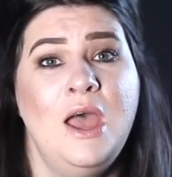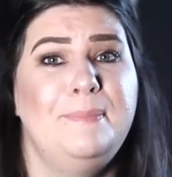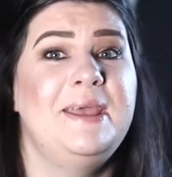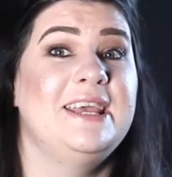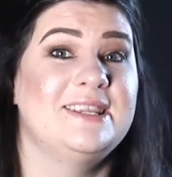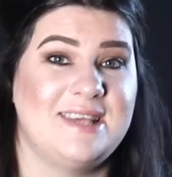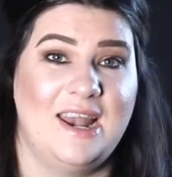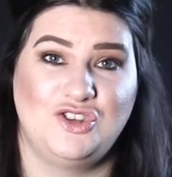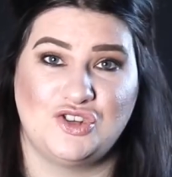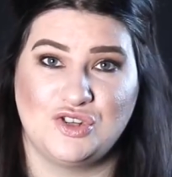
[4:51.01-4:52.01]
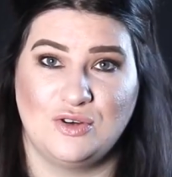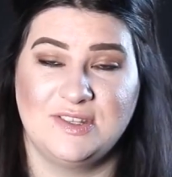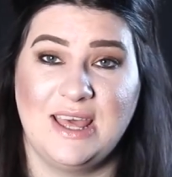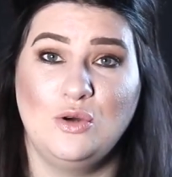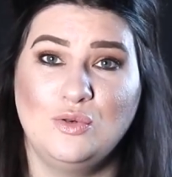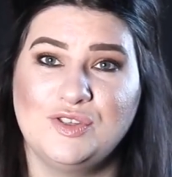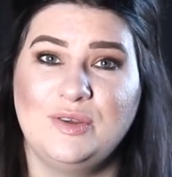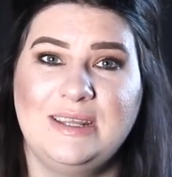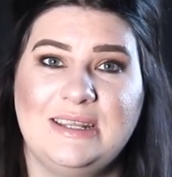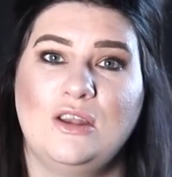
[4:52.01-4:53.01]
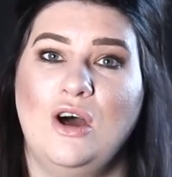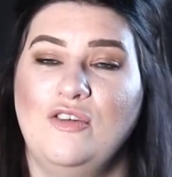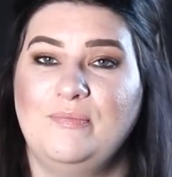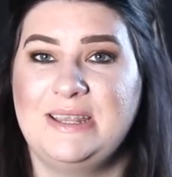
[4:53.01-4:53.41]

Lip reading: Being intelligent dogs, they also need a lot of